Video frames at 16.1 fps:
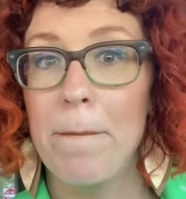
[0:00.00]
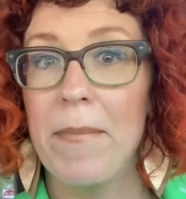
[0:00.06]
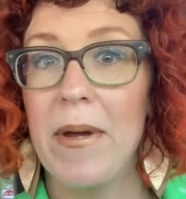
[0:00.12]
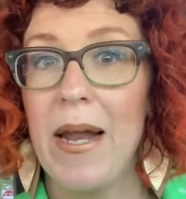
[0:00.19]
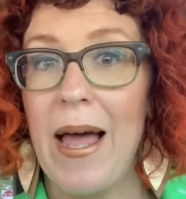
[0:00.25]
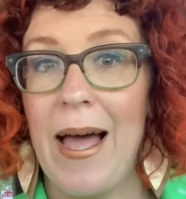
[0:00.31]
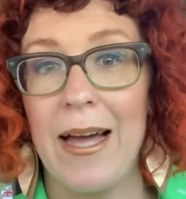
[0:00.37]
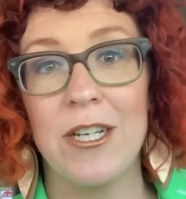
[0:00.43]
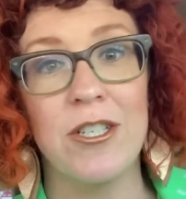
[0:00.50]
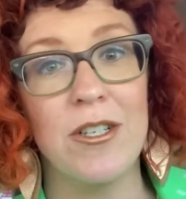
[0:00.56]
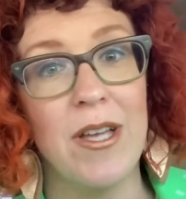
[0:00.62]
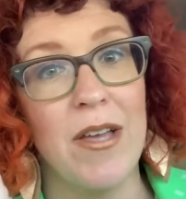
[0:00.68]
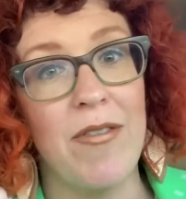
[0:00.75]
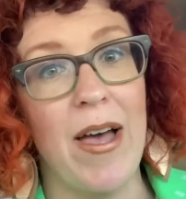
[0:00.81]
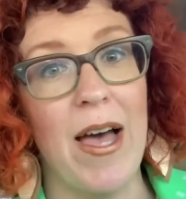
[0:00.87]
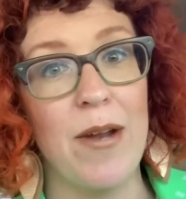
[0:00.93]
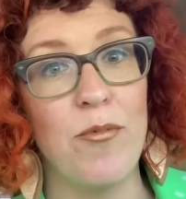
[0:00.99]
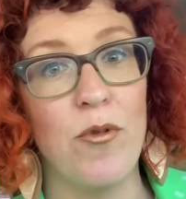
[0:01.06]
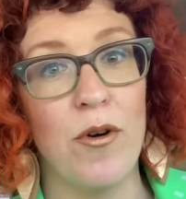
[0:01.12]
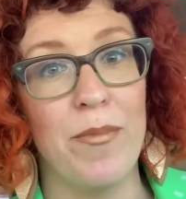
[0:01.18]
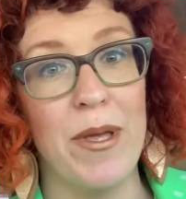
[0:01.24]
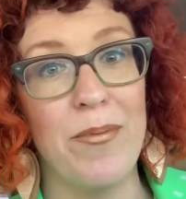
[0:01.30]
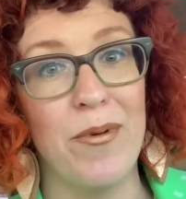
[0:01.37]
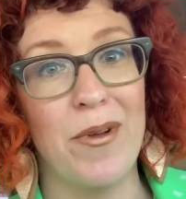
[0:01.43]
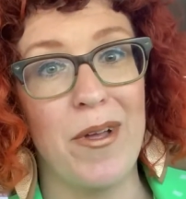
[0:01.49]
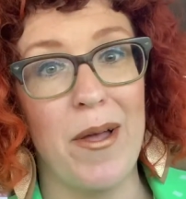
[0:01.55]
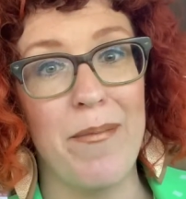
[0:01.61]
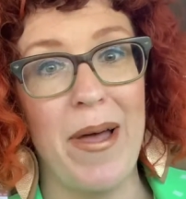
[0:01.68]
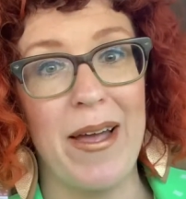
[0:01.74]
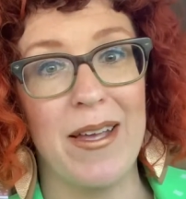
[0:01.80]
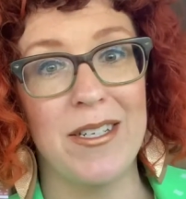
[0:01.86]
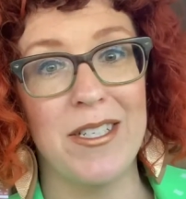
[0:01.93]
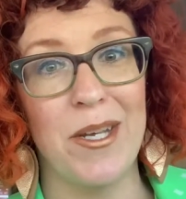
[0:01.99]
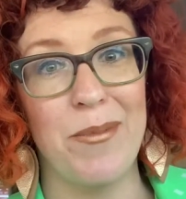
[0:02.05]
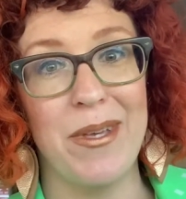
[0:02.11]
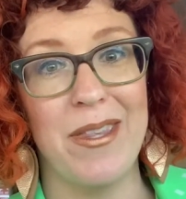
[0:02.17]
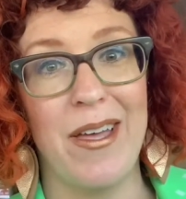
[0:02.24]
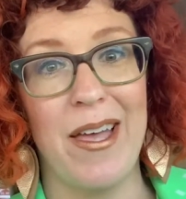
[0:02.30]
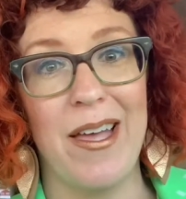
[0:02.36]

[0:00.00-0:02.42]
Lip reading: but actually I've had more people come back and tell me